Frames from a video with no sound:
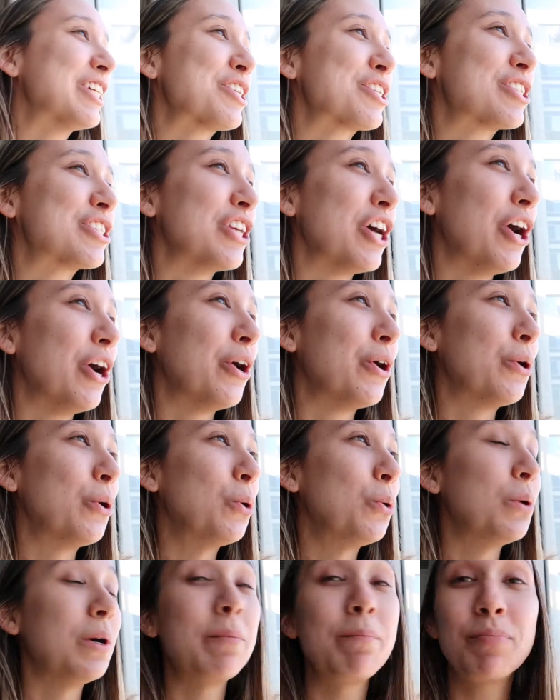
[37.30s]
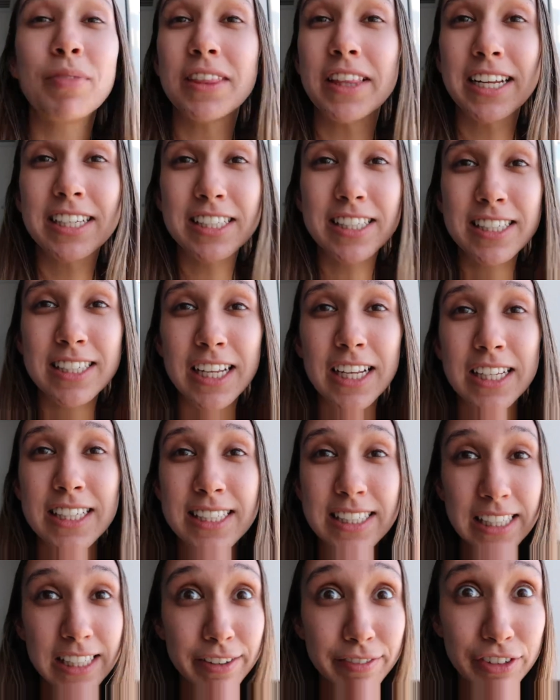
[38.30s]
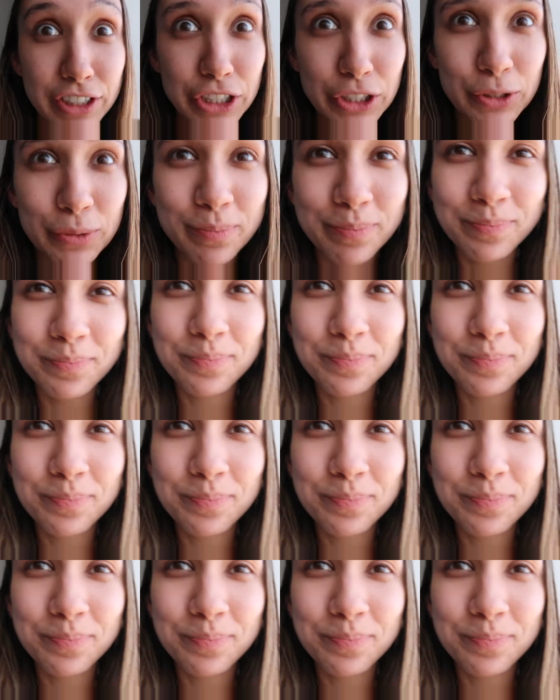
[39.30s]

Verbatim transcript: So let's see the view.